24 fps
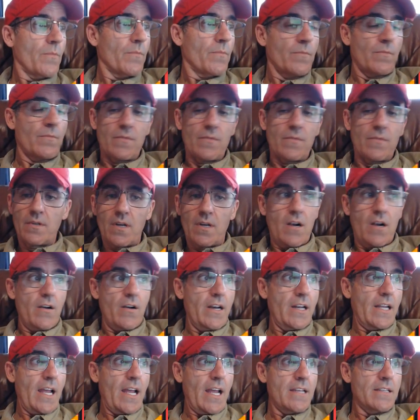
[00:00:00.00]
So,
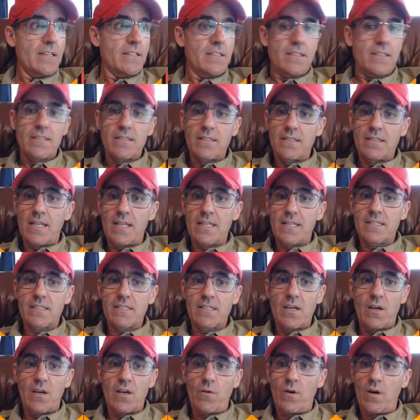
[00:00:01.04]
alrighty guys,
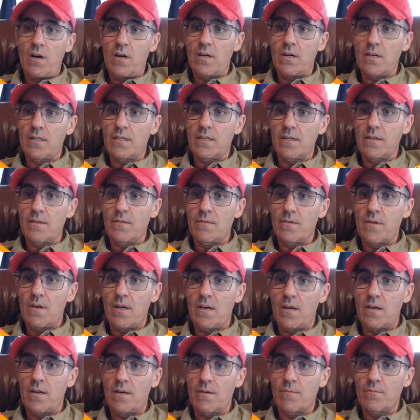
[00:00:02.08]
let's go
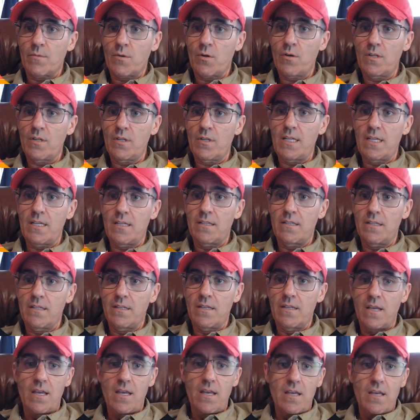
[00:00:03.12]
on.
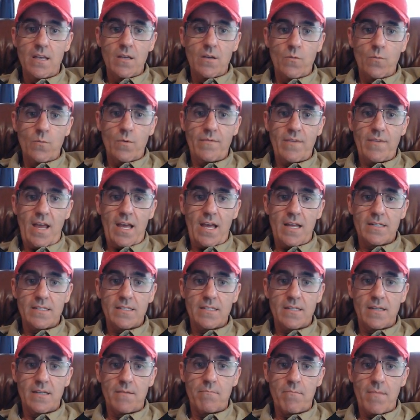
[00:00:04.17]
Currently, we've
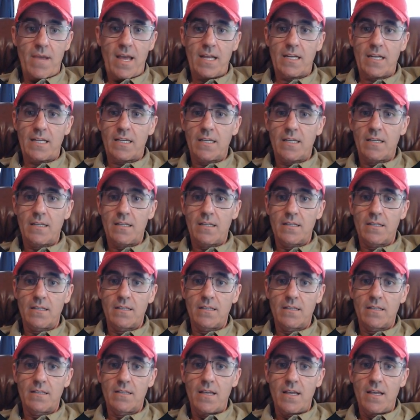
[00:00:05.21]
got
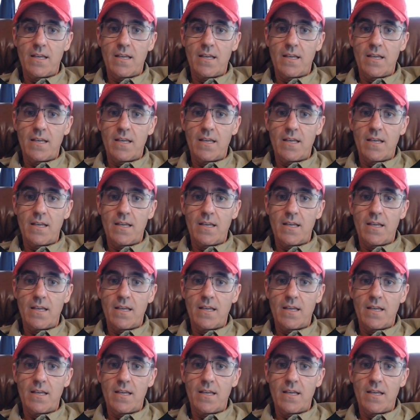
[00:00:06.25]
Matic.